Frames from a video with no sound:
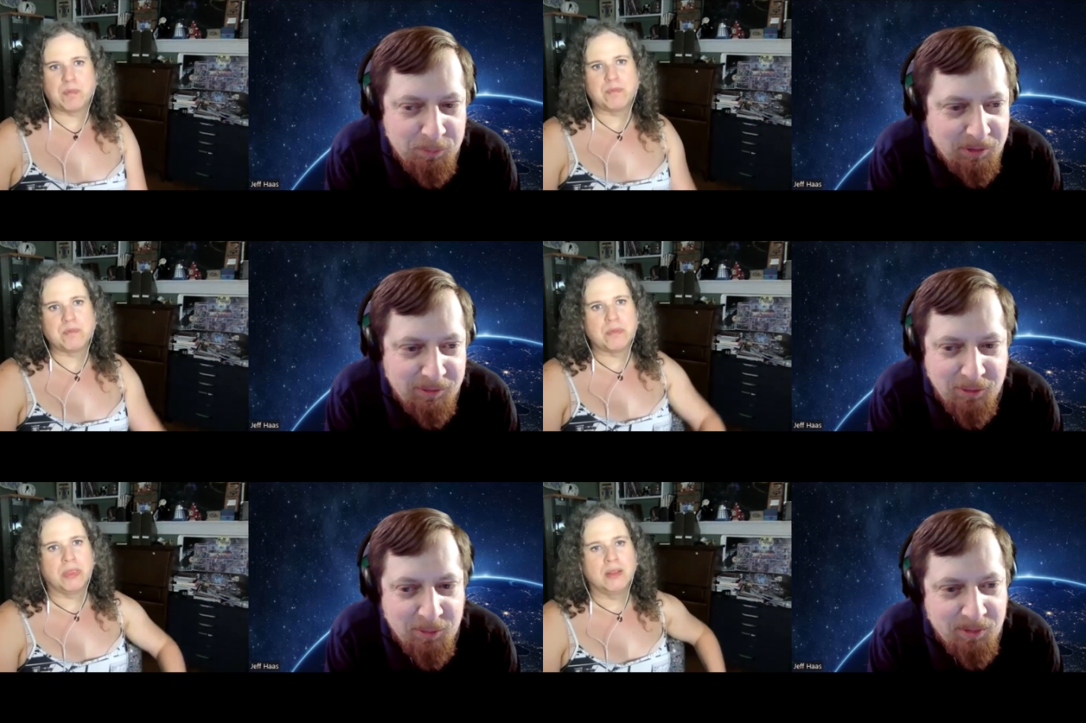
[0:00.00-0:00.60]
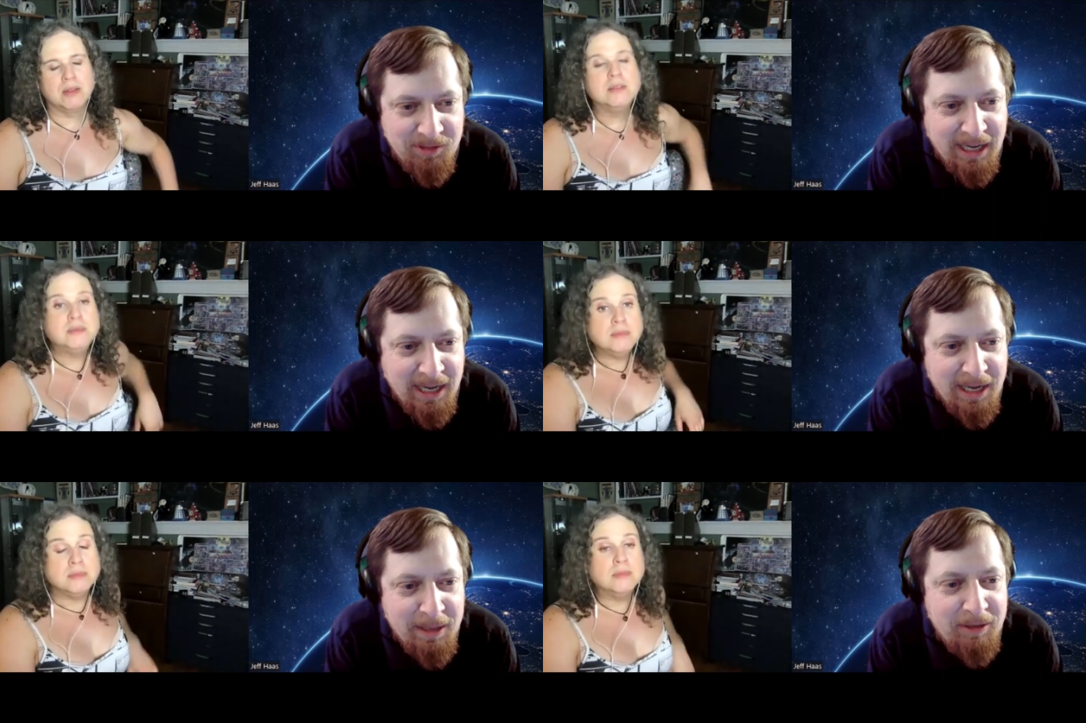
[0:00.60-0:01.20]
Speaker 1: his books so much
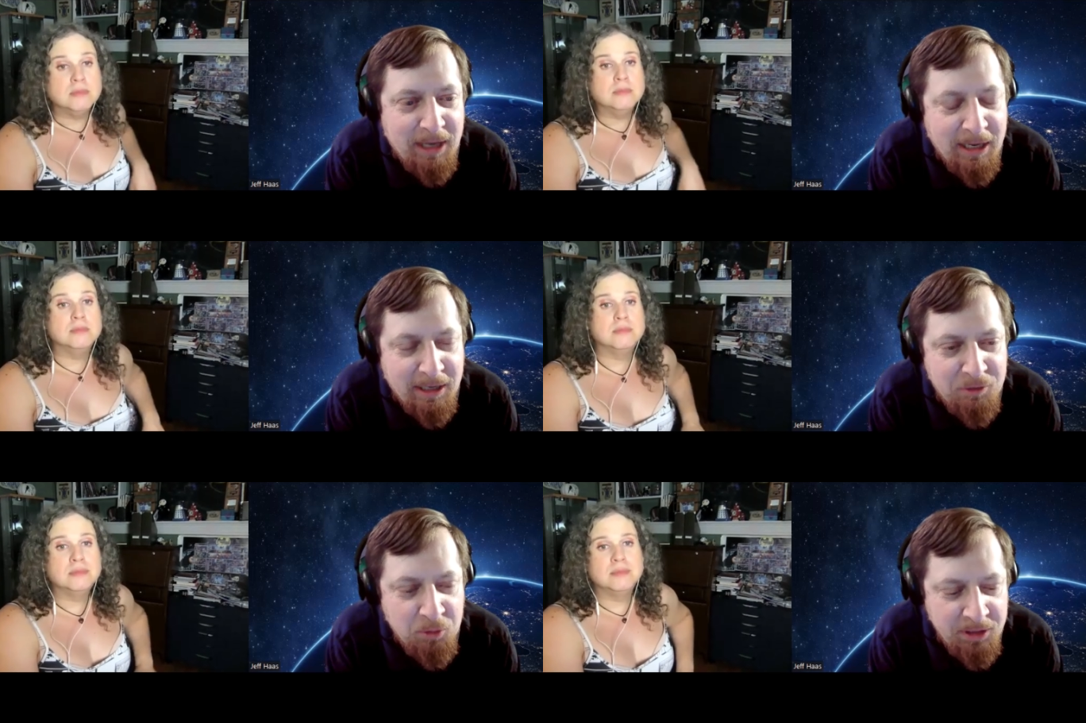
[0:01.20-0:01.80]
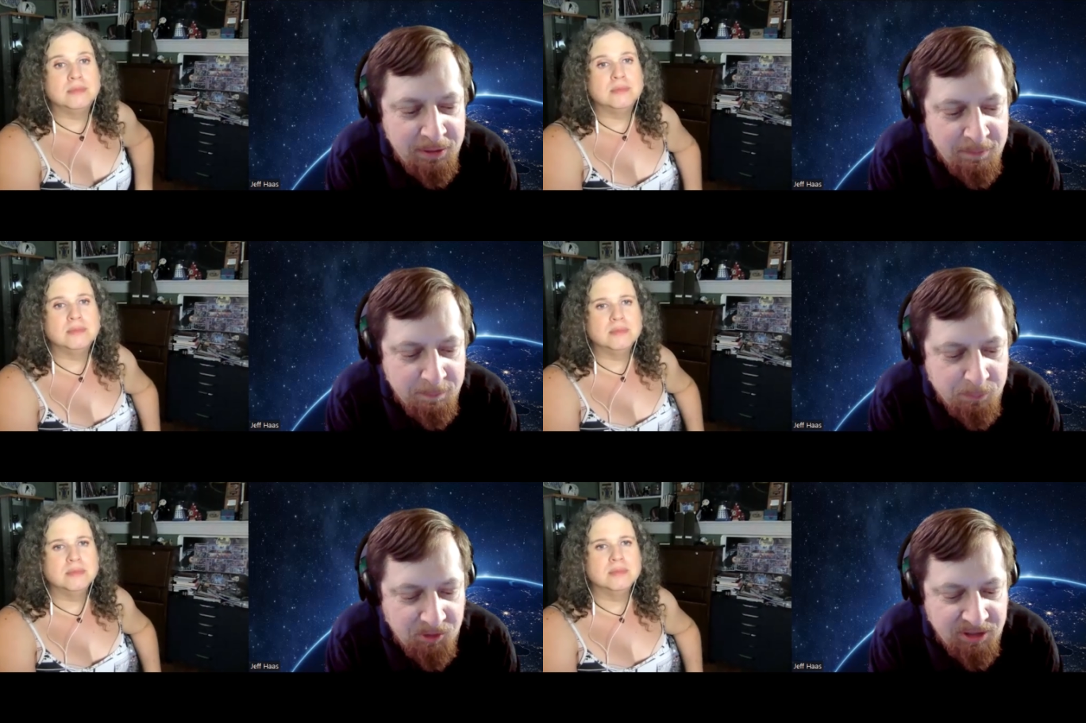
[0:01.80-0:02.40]
I, I, I i the only
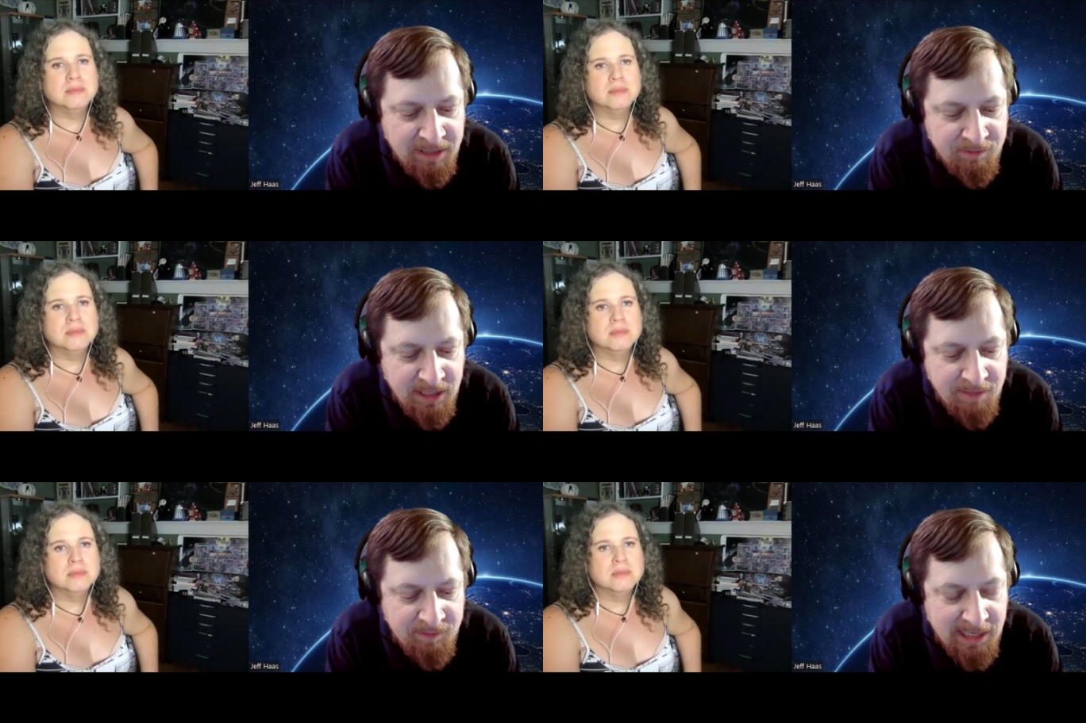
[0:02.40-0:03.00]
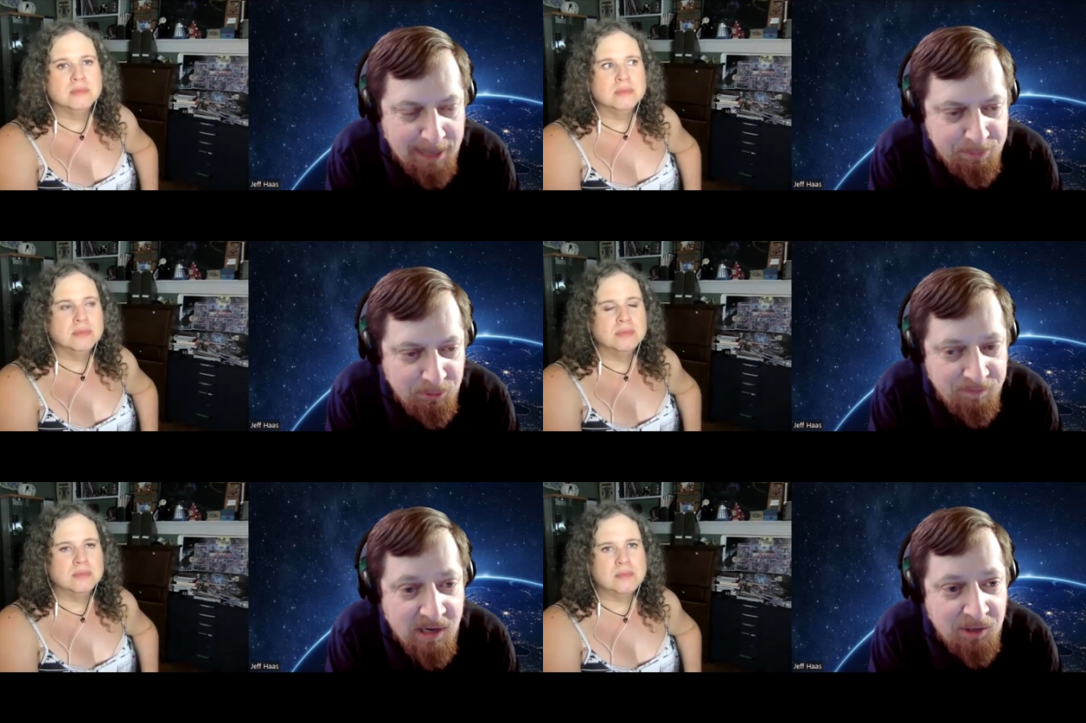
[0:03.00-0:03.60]
books i ever have in the
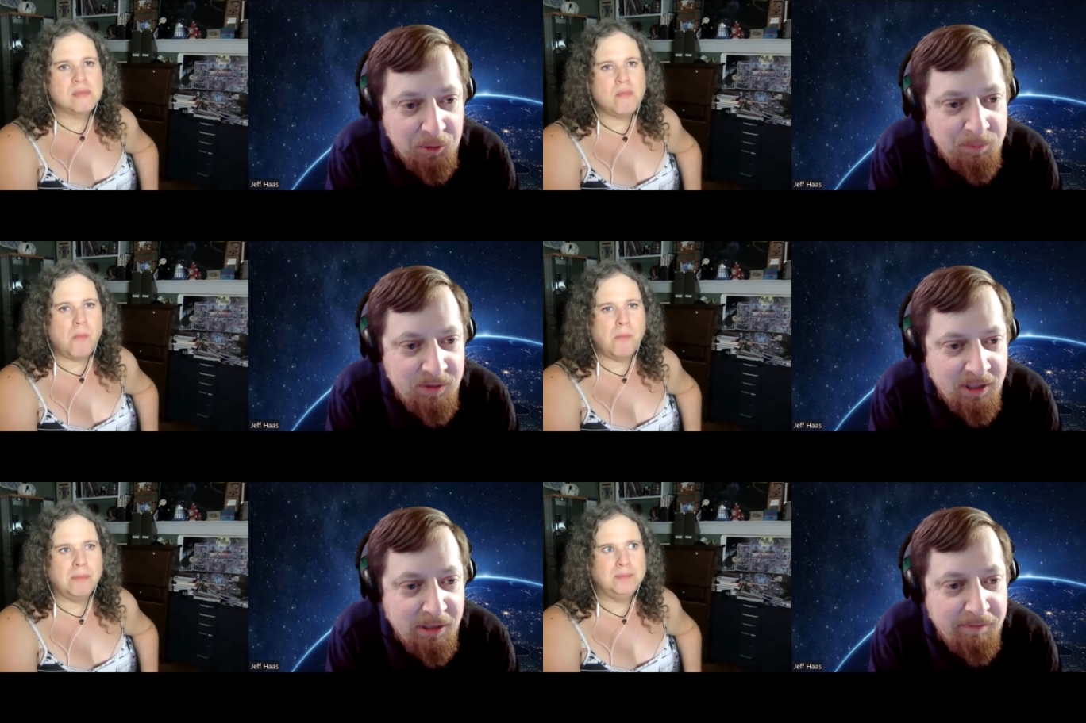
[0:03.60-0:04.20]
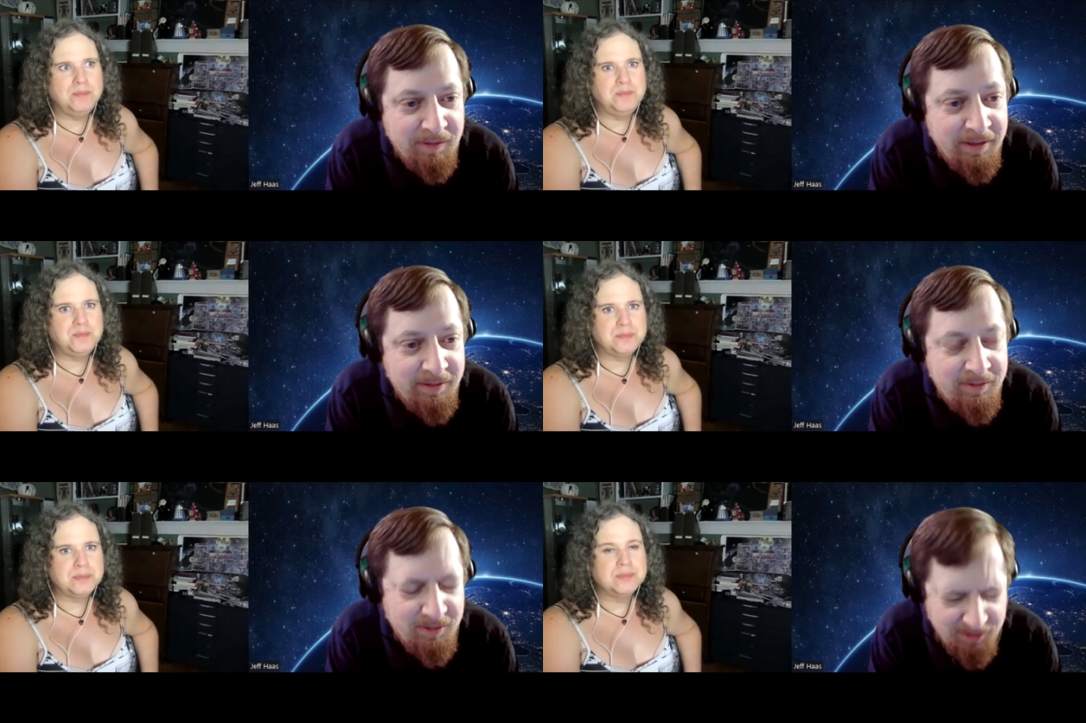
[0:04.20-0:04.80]
absolute volumes of
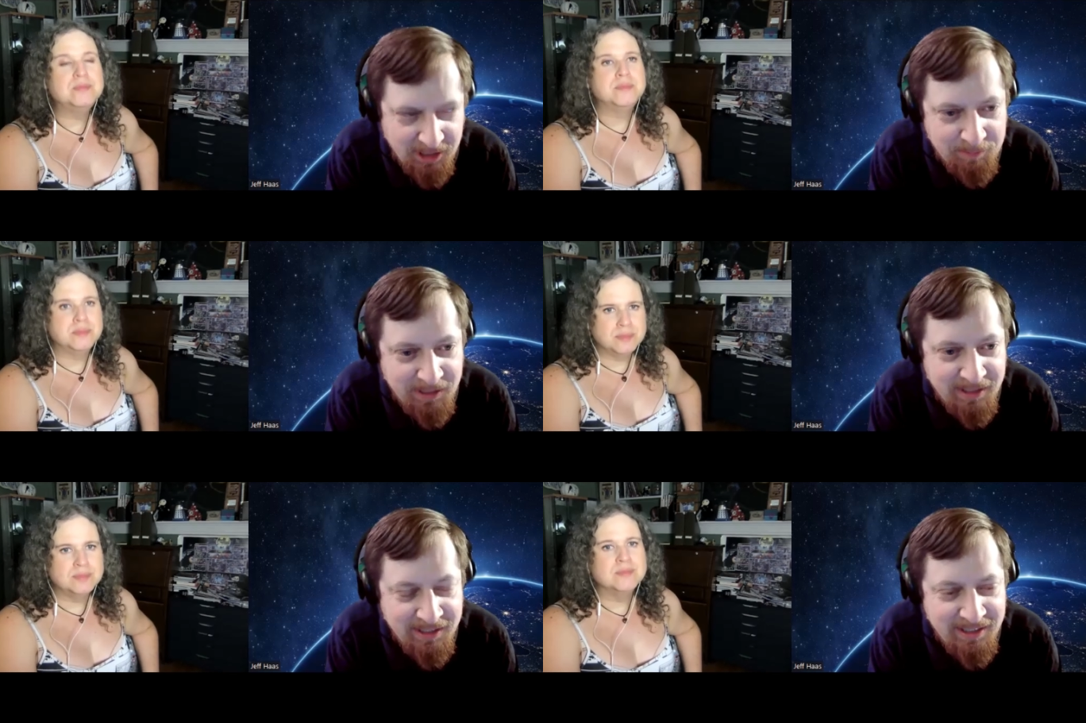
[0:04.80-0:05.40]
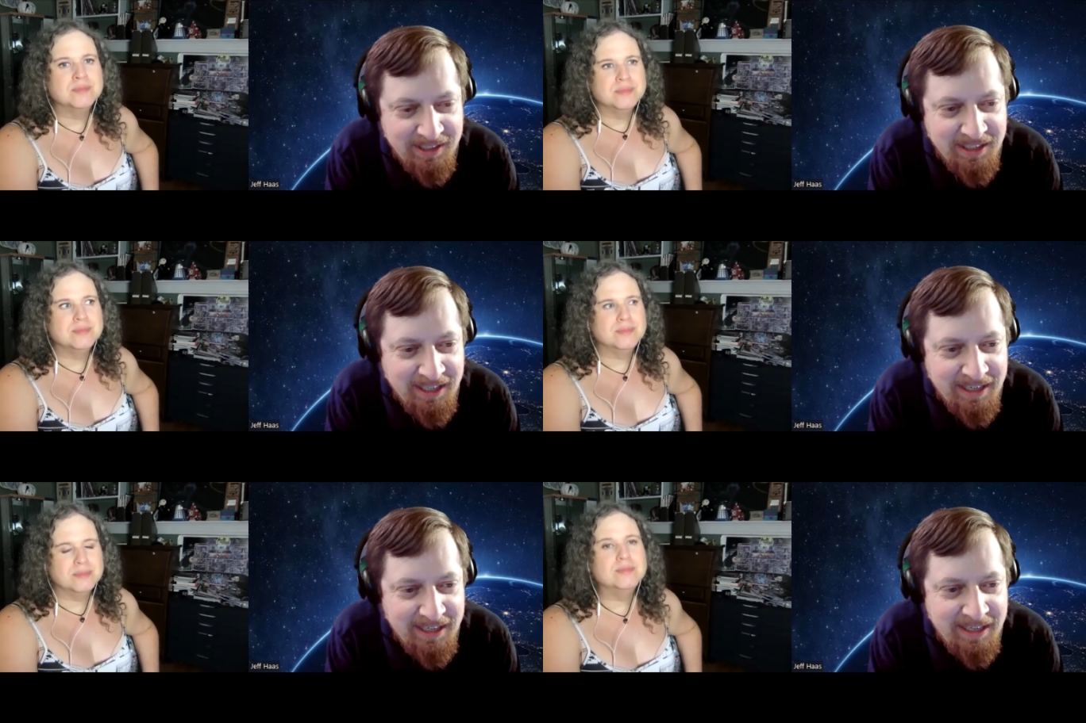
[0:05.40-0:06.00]
is the sandman
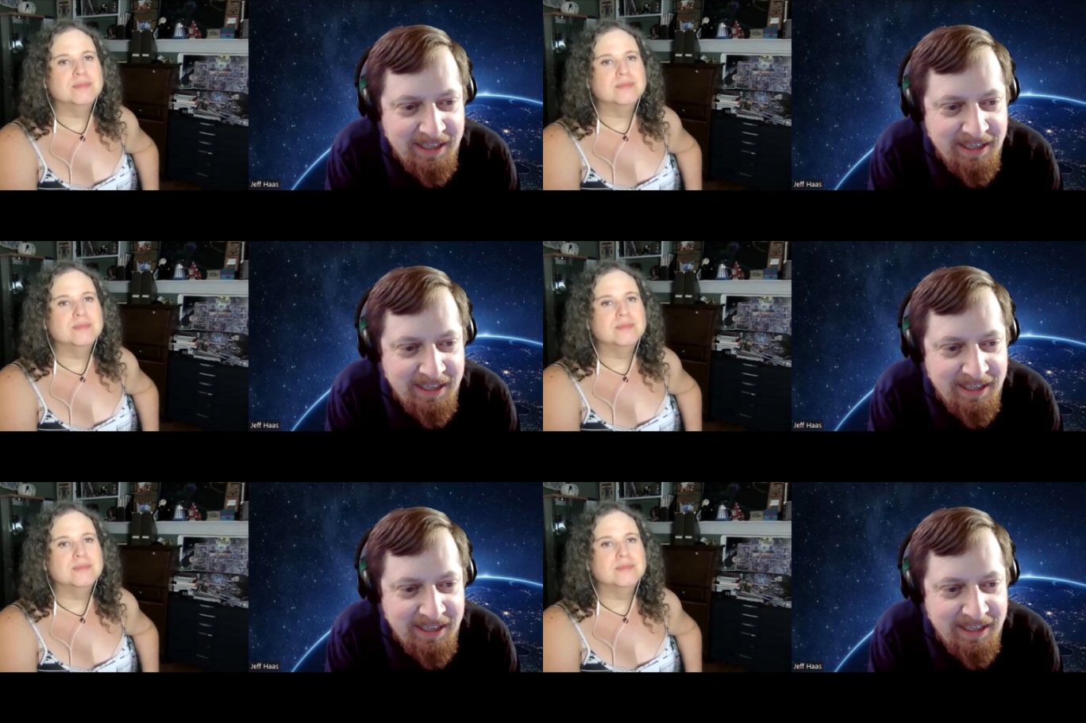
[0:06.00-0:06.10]
it,